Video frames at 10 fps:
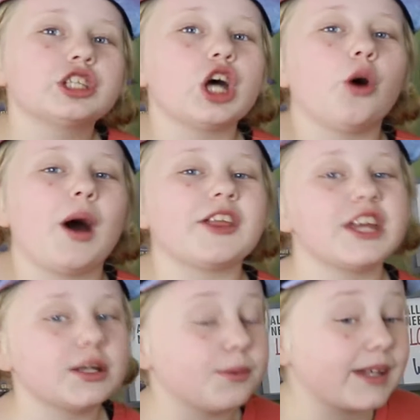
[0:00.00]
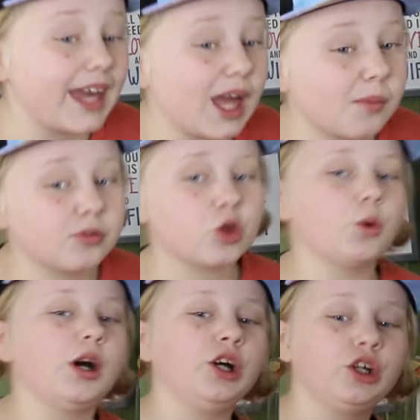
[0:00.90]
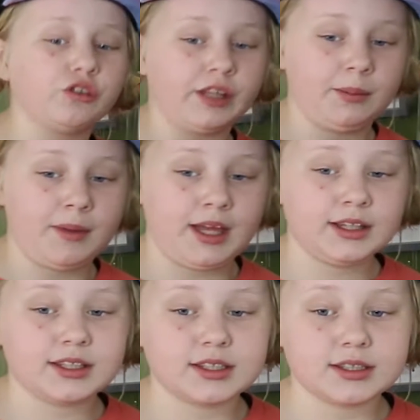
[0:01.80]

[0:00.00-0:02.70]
So I think we came to agreement.